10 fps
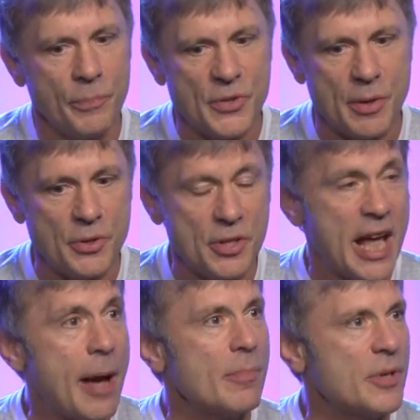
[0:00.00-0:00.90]
so it just
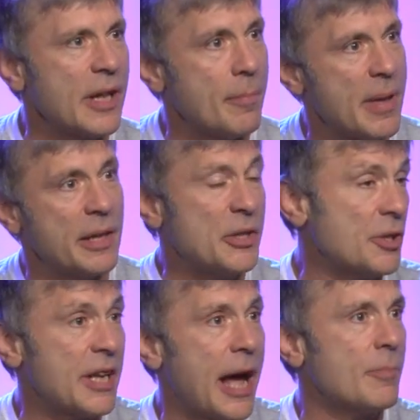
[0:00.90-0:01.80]
happens that melody
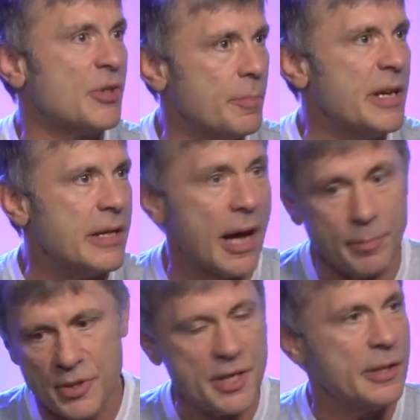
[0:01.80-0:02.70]
just happens to be
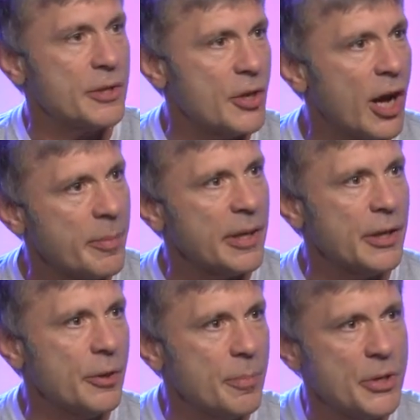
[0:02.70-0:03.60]
that particular timing,
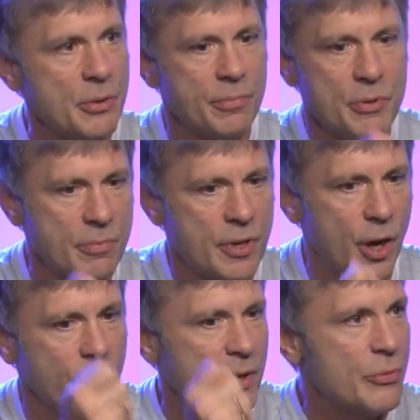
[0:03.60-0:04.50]
but you
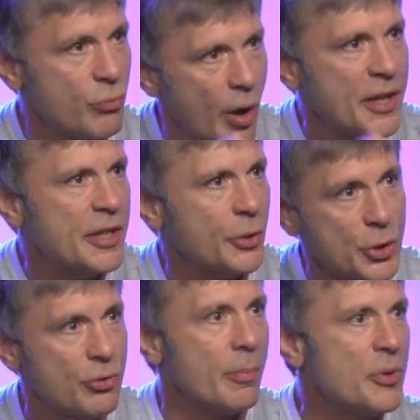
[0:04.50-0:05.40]
can't really write it on
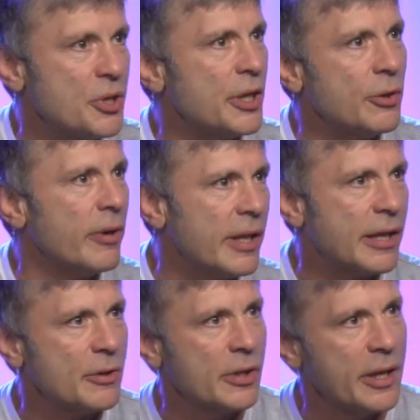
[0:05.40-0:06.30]
a drum machine or
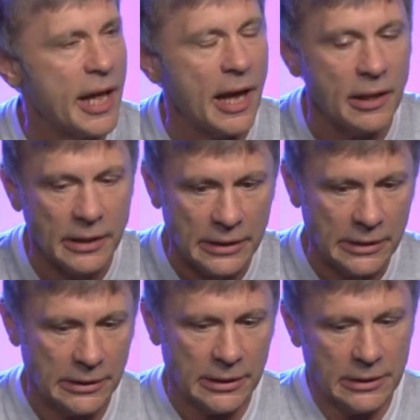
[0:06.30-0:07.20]
anything else like that.
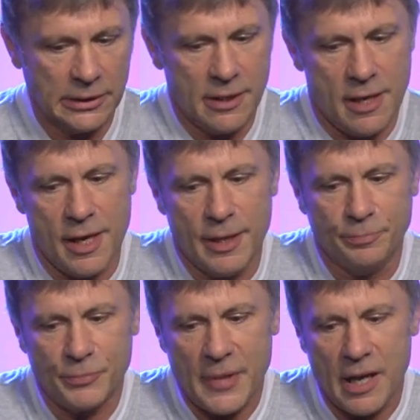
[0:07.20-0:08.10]

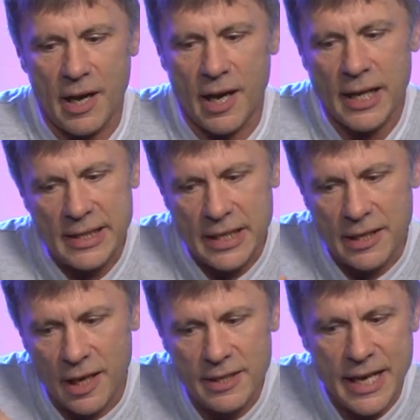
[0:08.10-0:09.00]
And I
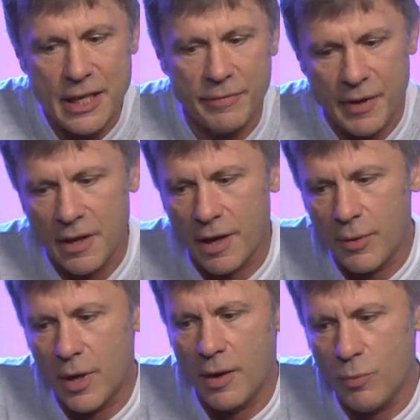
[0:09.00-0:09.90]
said, at the end of it,
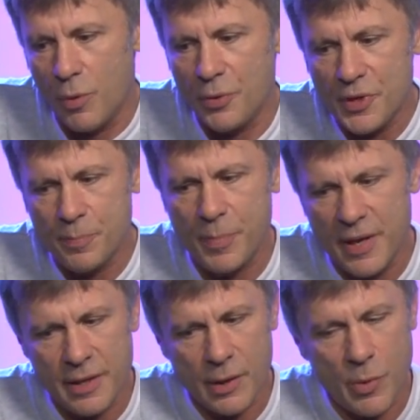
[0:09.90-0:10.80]
I want this
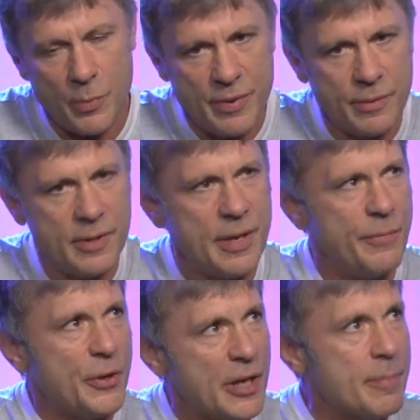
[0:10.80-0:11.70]
bit, Nick, where
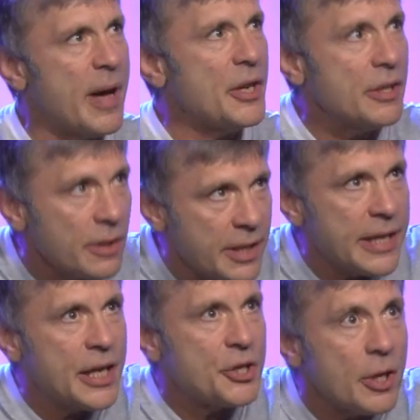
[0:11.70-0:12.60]
if you can imagine the
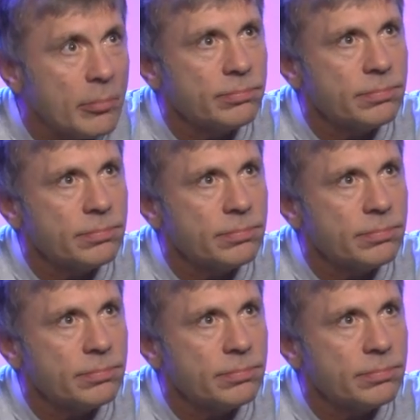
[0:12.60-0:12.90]
airship